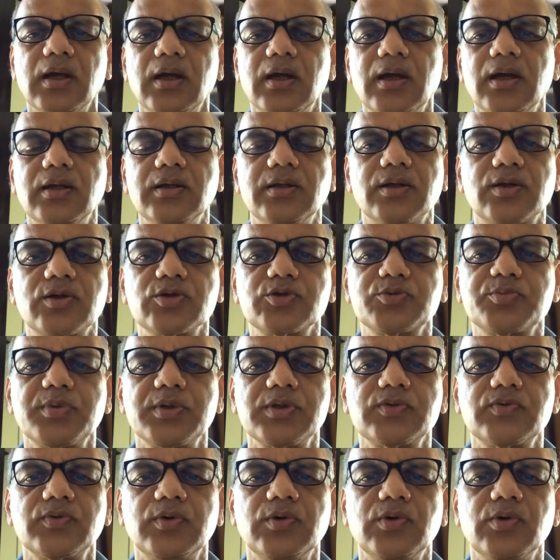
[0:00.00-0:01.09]
In
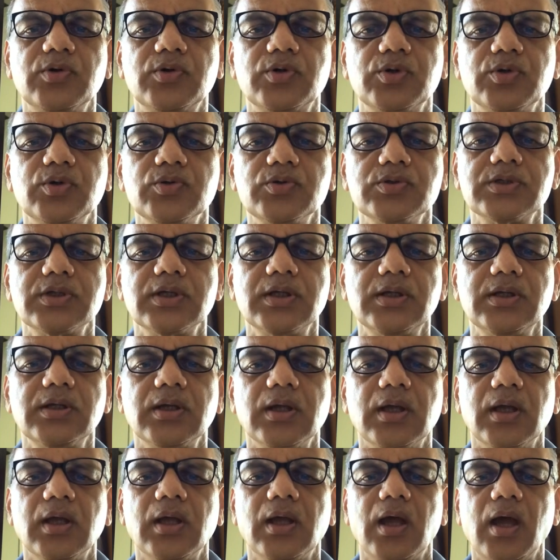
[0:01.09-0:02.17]
aerospace we don't use it,
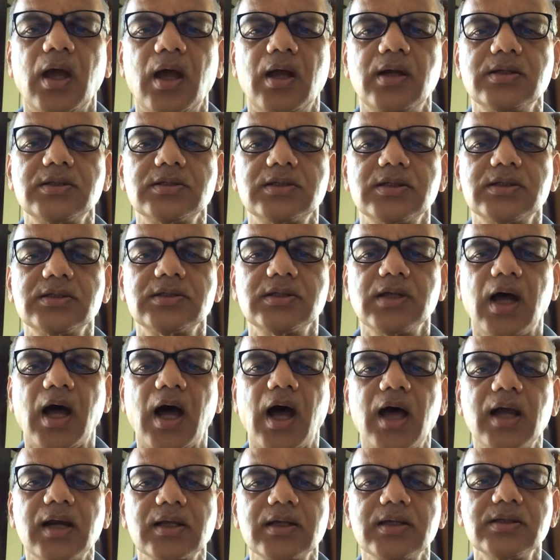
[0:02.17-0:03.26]
and since the
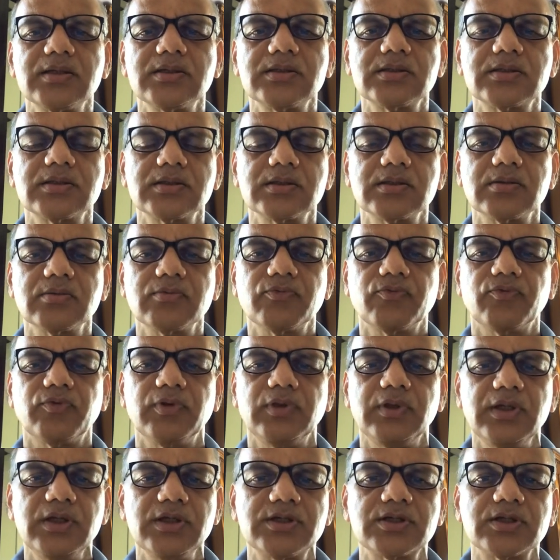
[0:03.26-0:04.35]
arc is
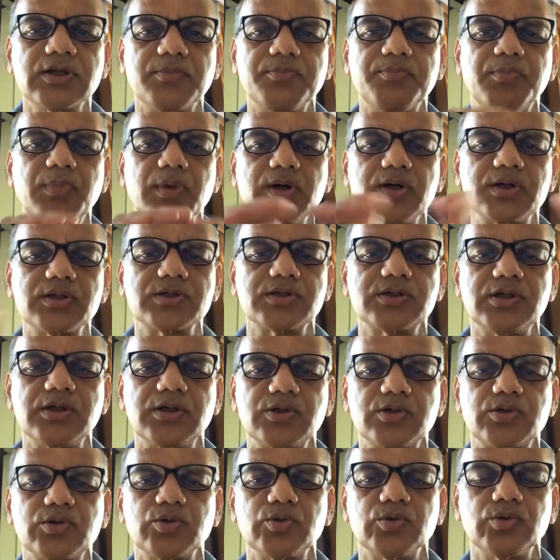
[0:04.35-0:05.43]
fully submerged
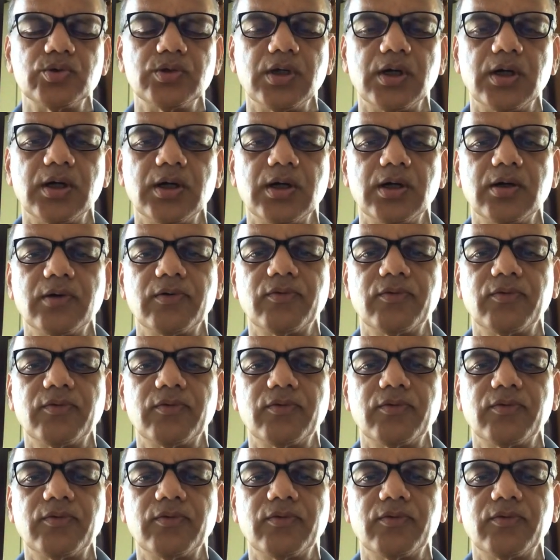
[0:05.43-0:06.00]
into the